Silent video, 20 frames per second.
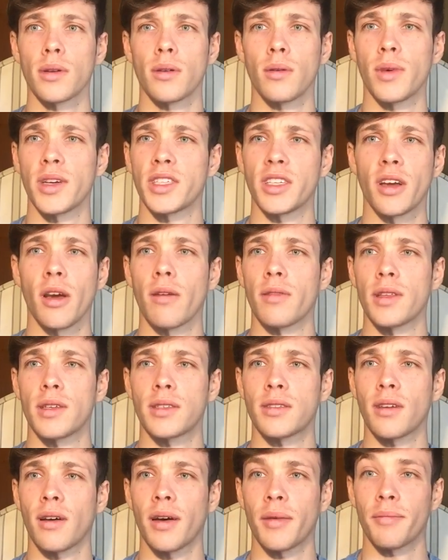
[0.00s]
where's she going this
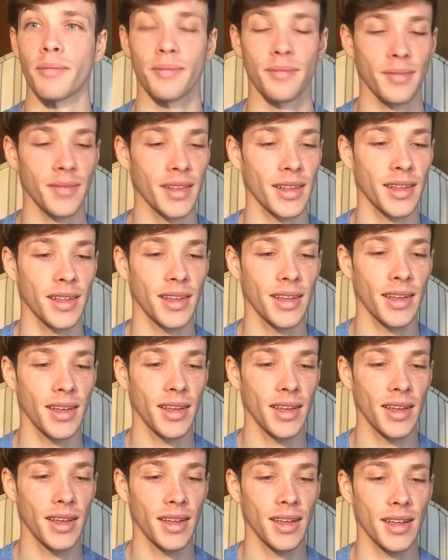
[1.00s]
time?
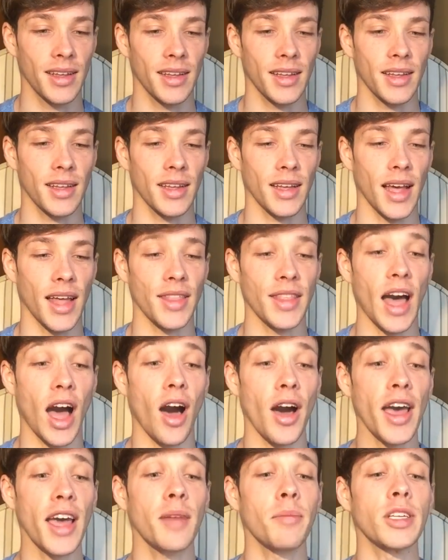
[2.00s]
And that I
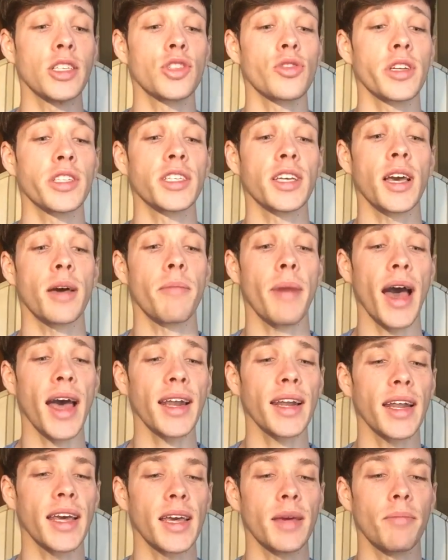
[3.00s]
had been treating her
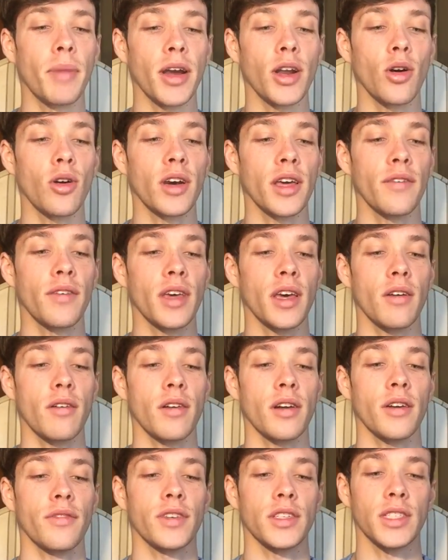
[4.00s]
badly by not giving her
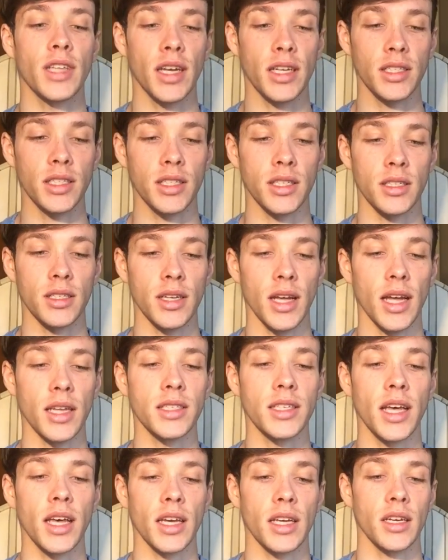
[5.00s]
enough attention and
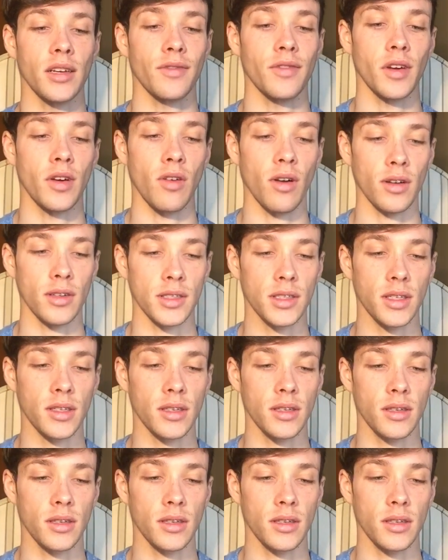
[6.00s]
taking her for granted.